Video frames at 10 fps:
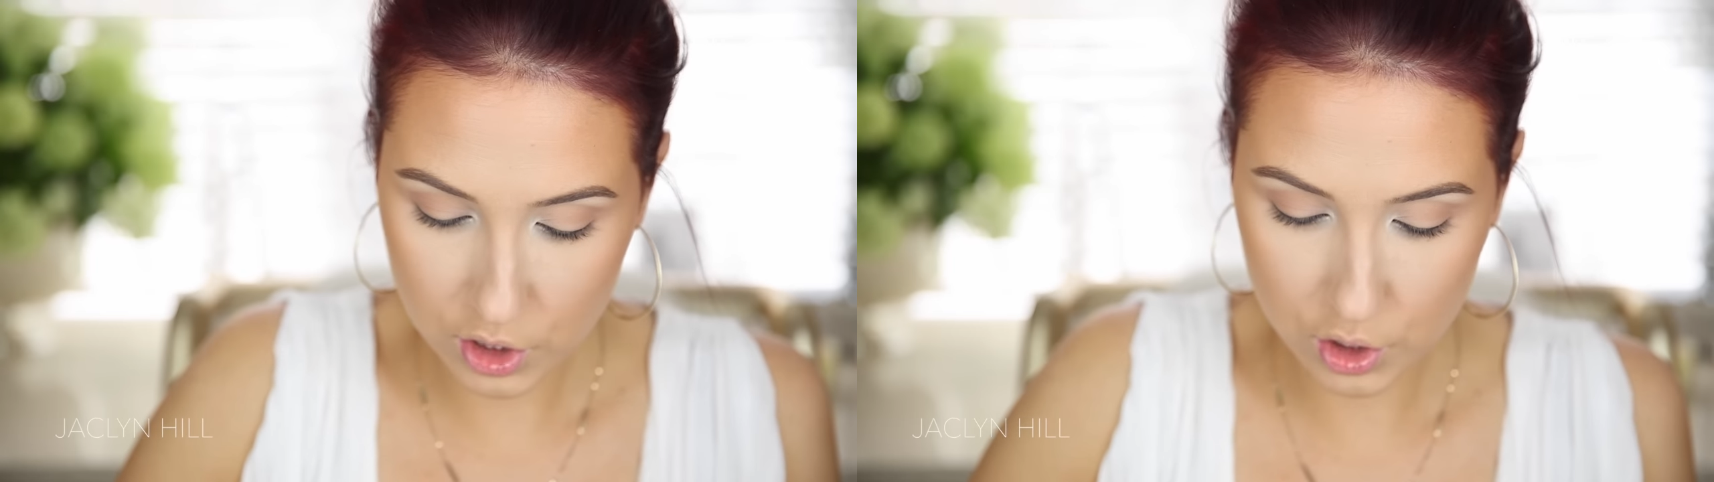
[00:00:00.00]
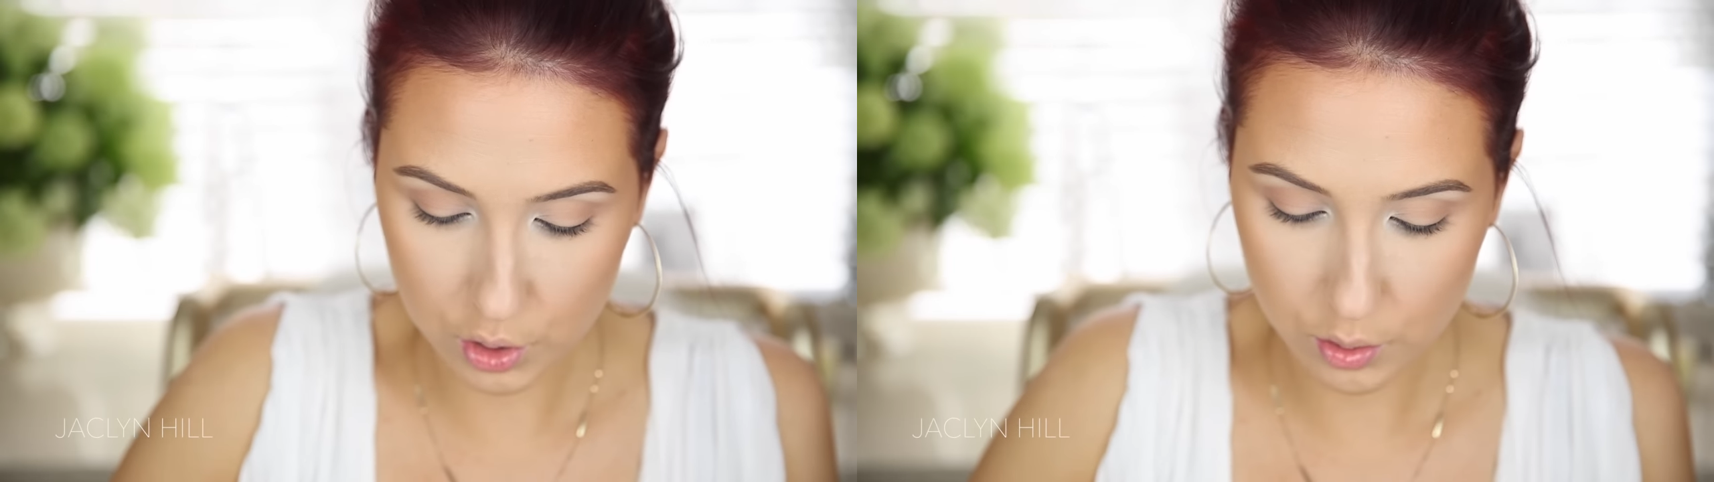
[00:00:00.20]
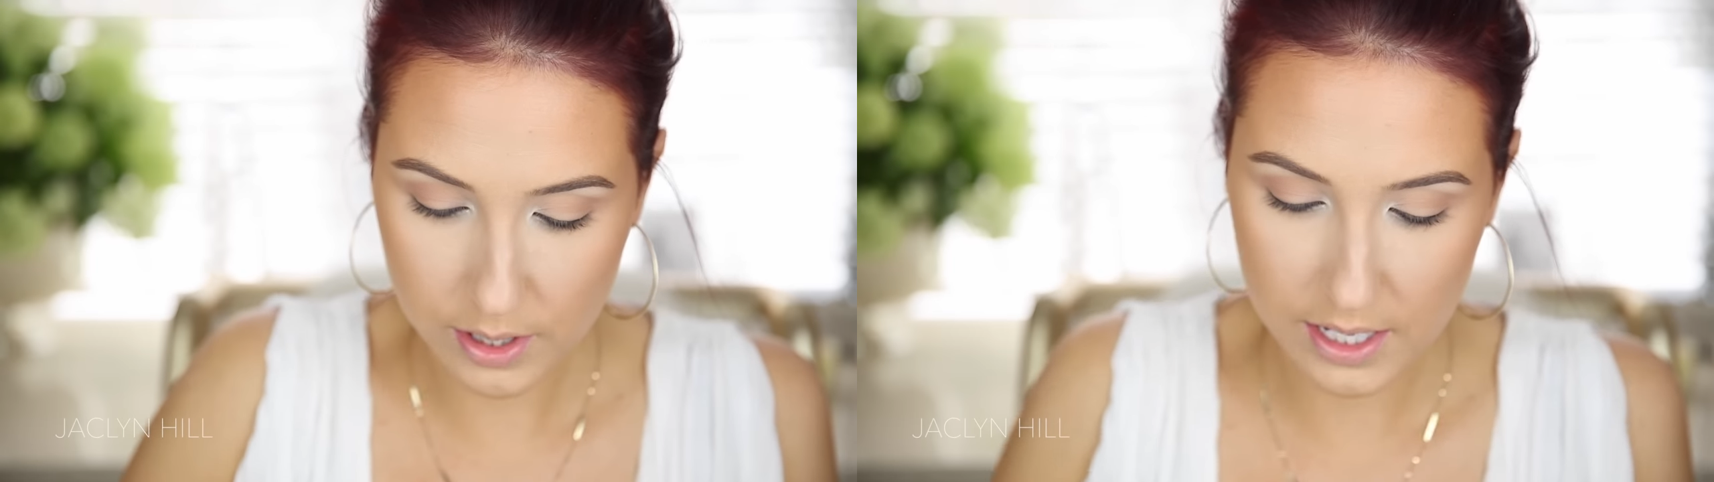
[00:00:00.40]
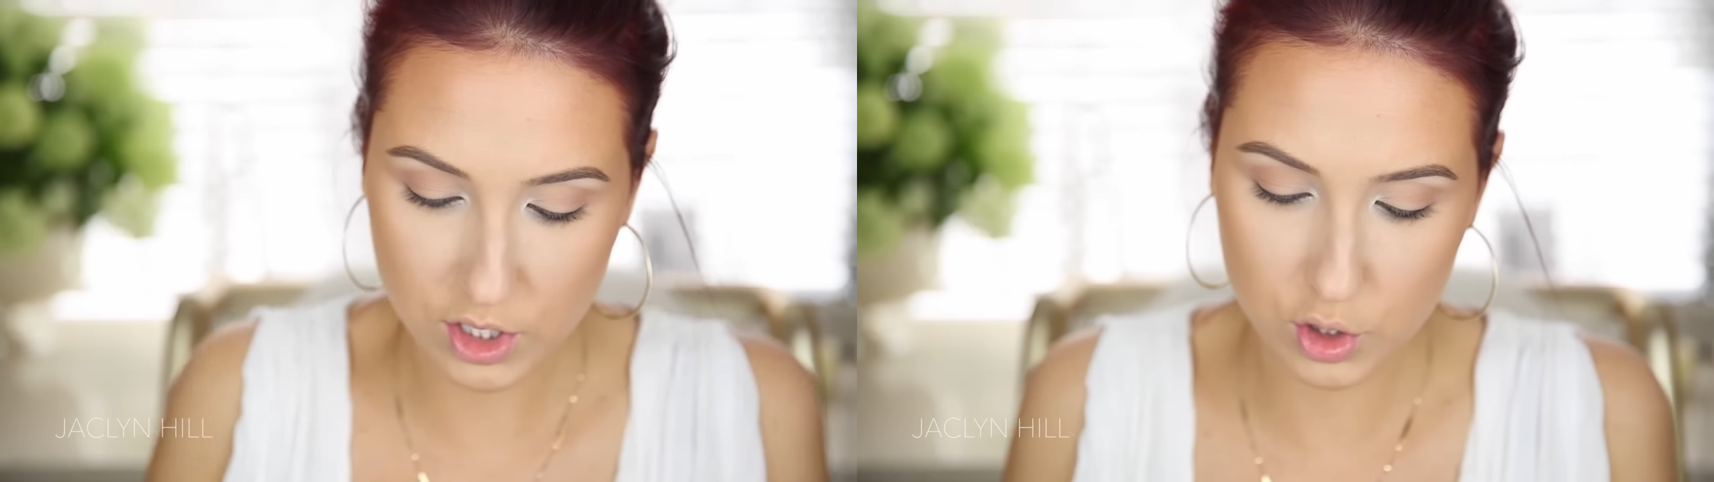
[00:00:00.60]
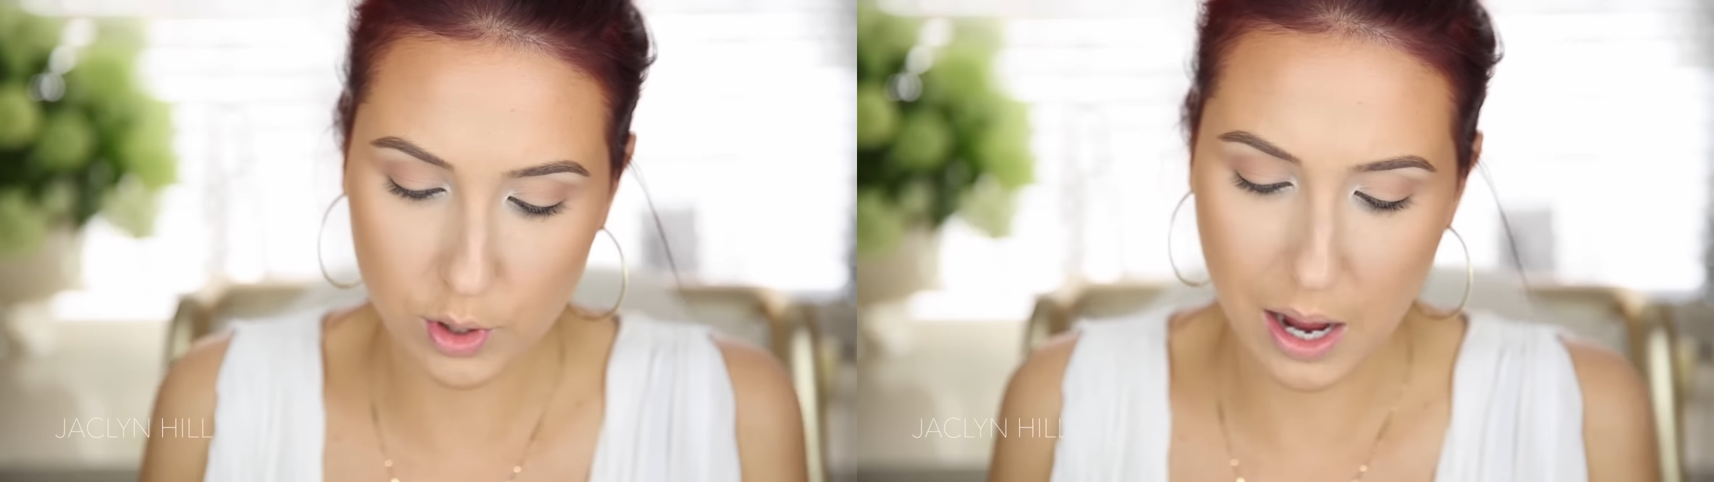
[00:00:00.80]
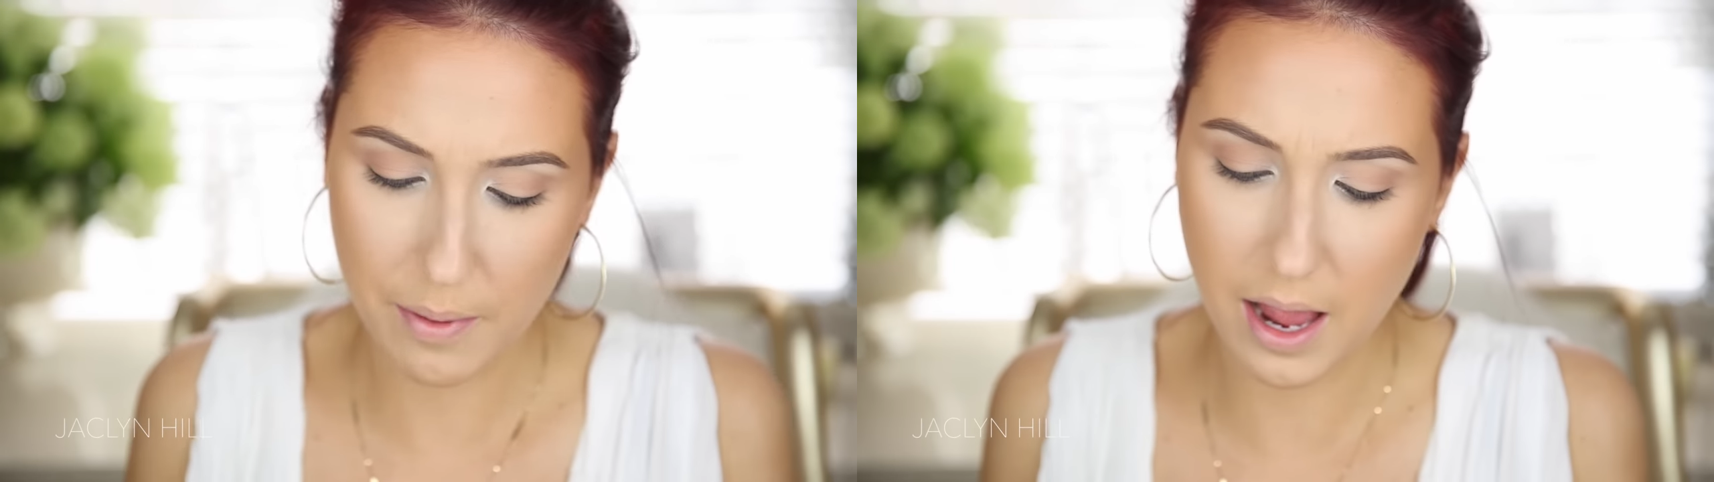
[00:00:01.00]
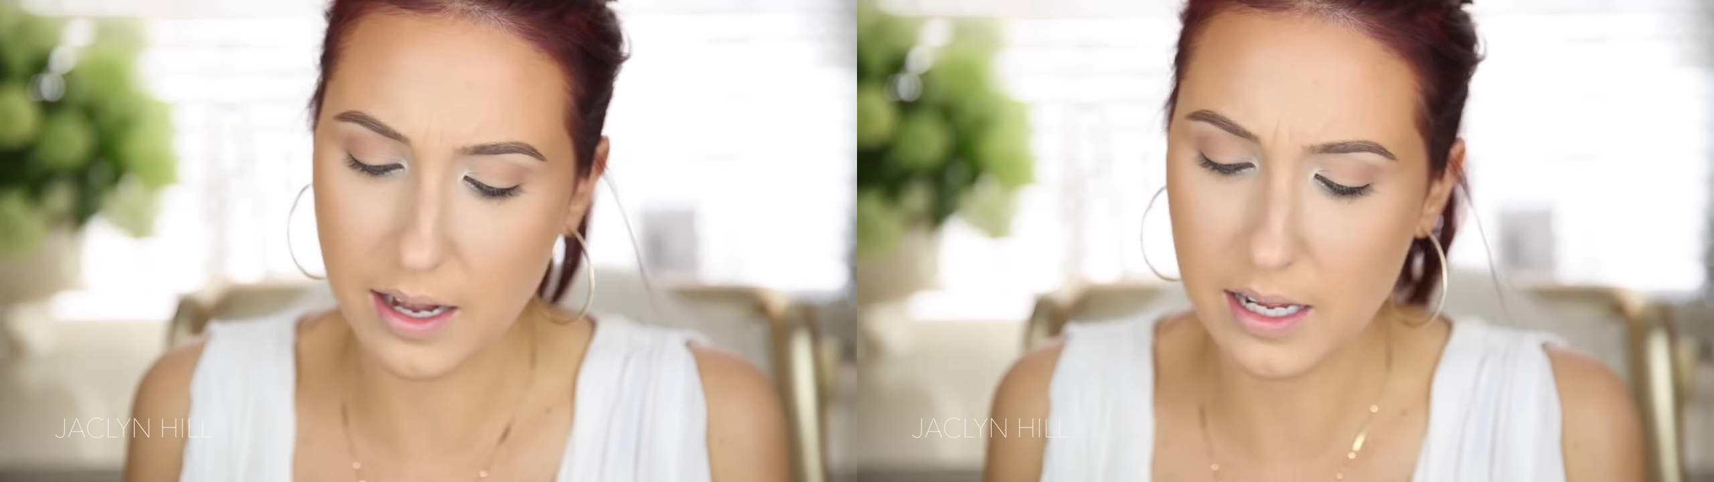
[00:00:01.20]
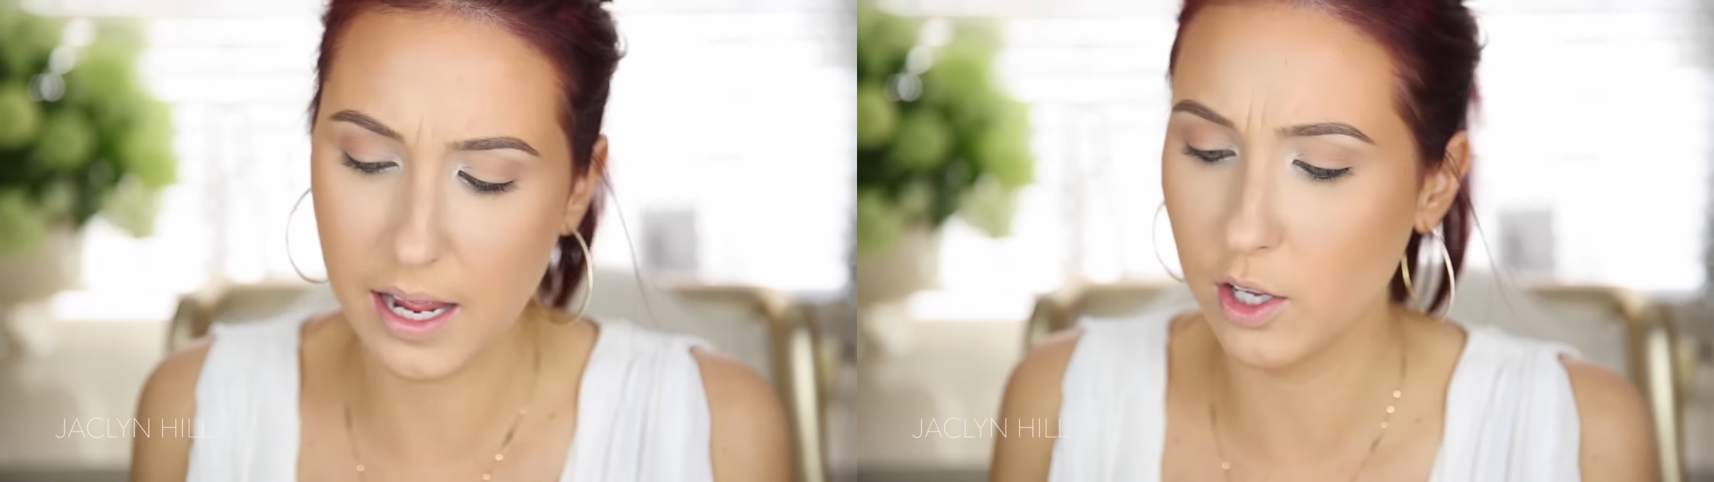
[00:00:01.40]
do is just grab
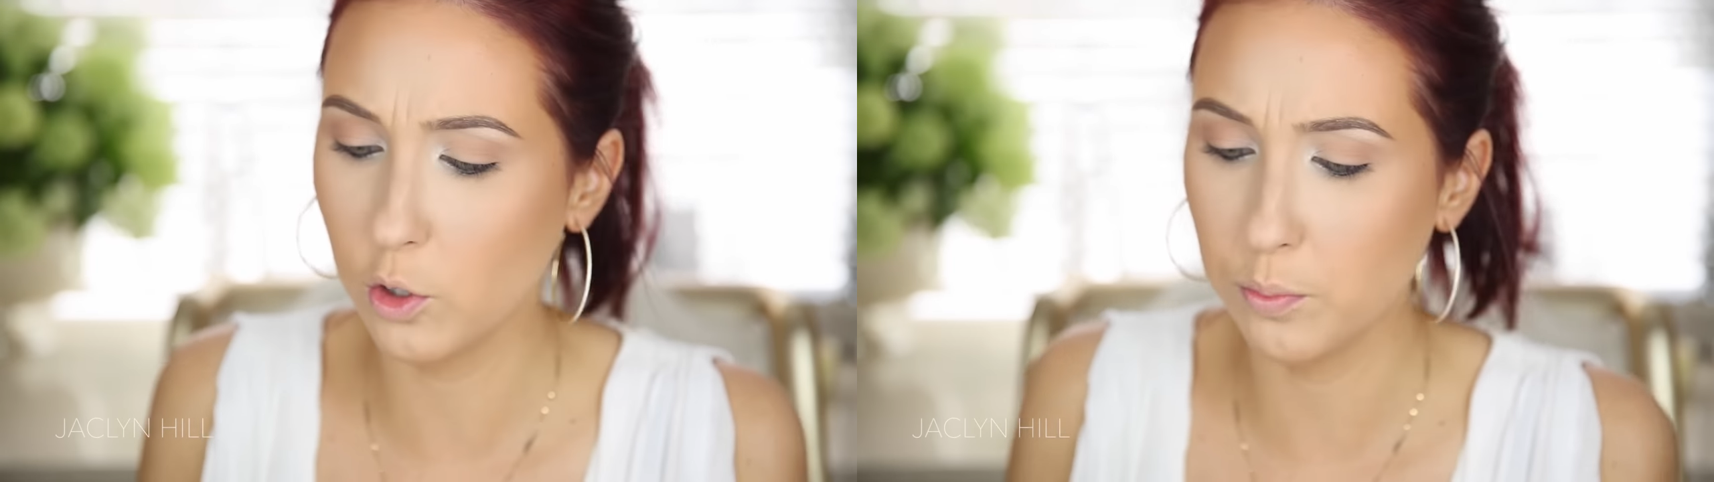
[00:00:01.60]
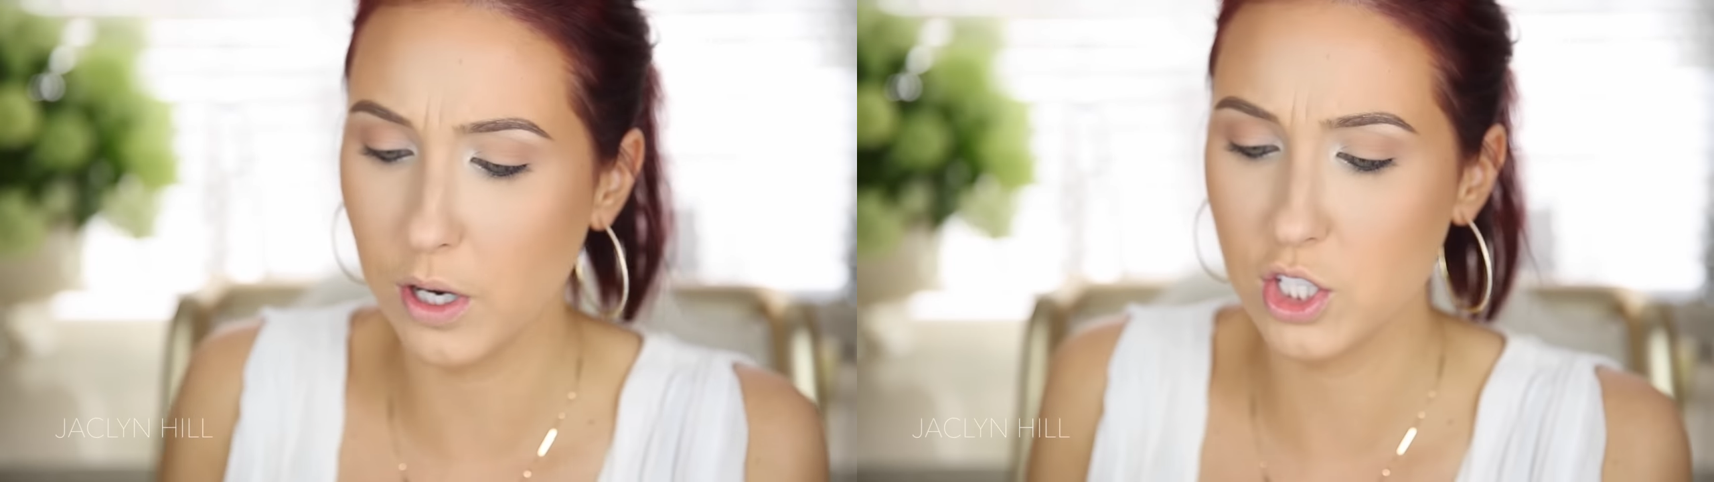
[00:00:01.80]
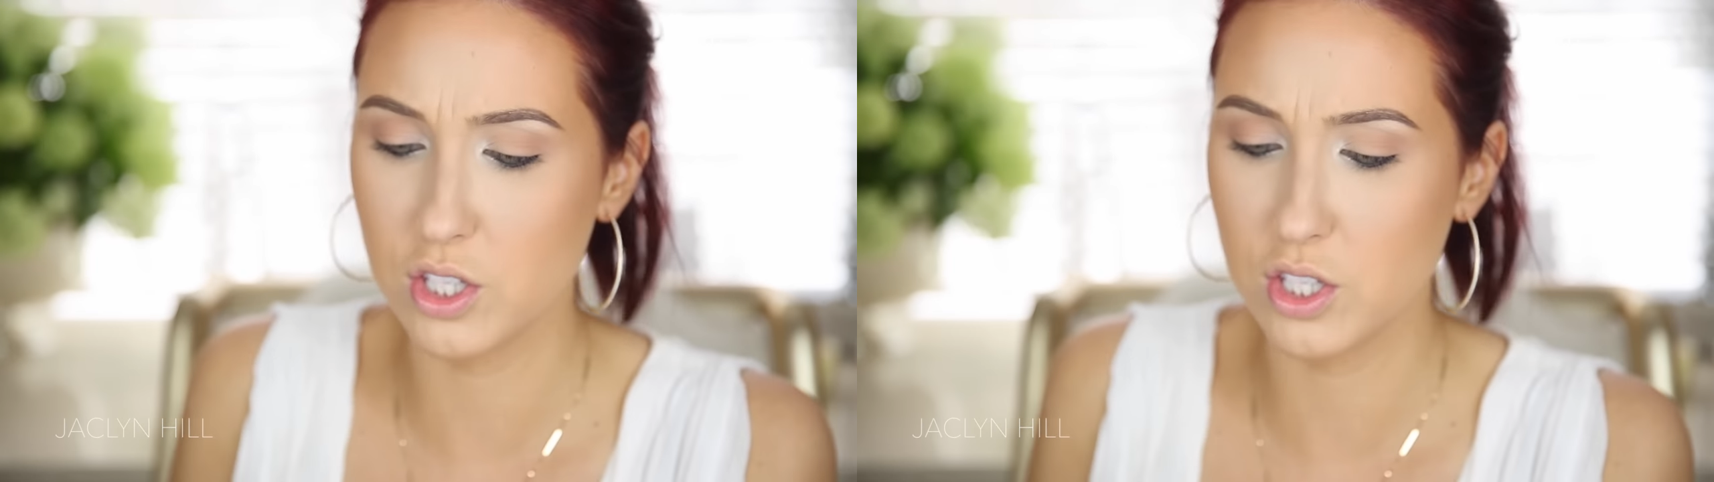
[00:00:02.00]
any angle brush.